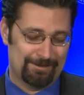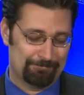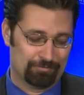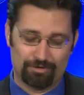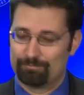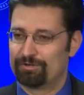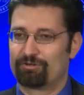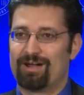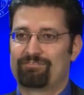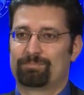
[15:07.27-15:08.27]
We don't put
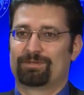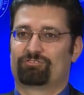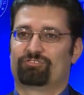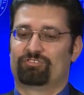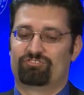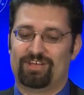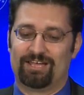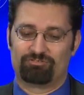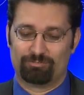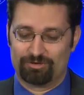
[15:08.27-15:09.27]
graphic pictures on
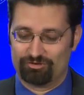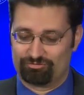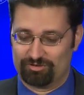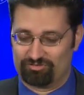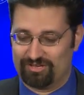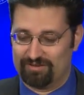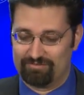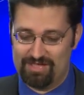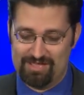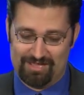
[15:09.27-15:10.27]
signs. What we do is we just kind of
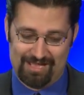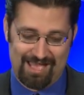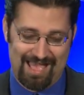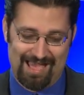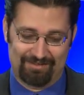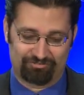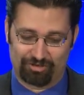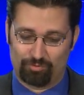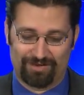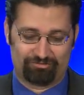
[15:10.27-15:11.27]
ask a
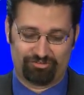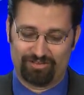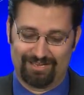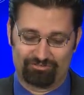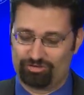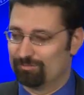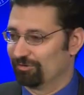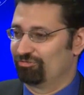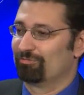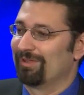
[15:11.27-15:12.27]
question like, should
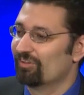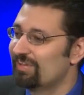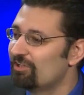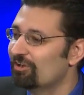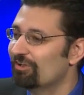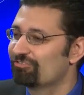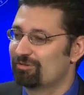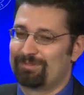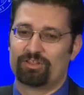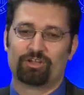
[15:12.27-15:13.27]
abortion remain legal? Should it
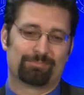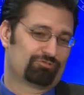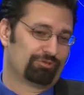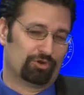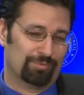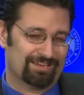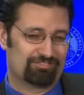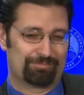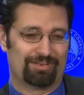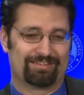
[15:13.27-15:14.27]
be legal up to 20 weeks?
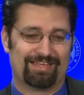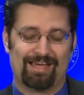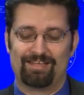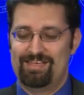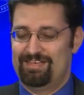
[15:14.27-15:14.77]
Something like that.